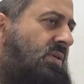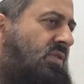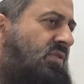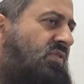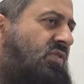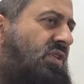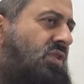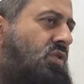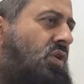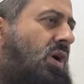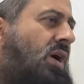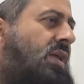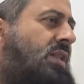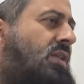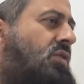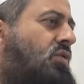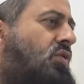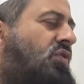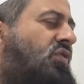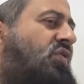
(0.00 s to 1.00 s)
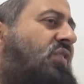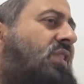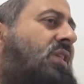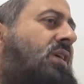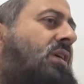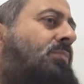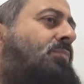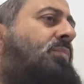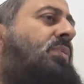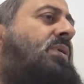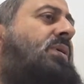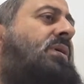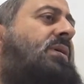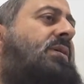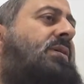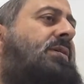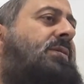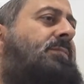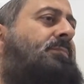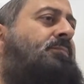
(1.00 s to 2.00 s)
She died in her sleep
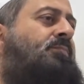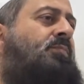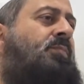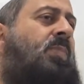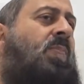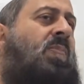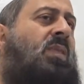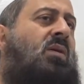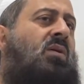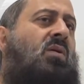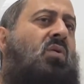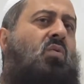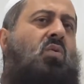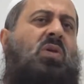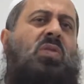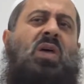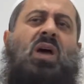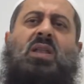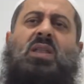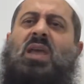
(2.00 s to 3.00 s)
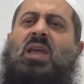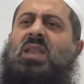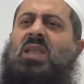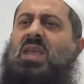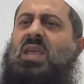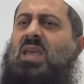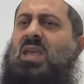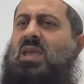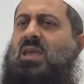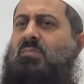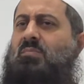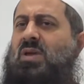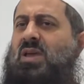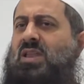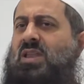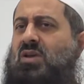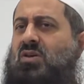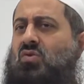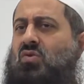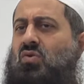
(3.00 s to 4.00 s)
without any
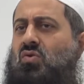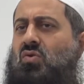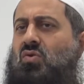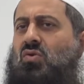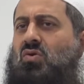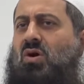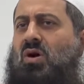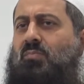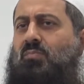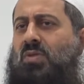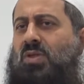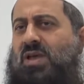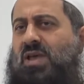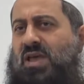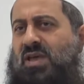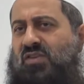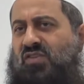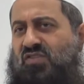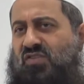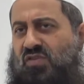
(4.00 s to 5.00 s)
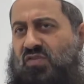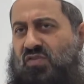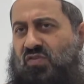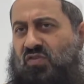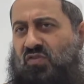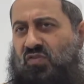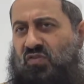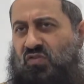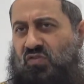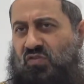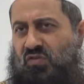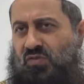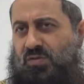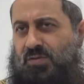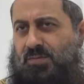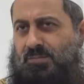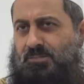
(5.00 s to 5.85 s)
medical complications.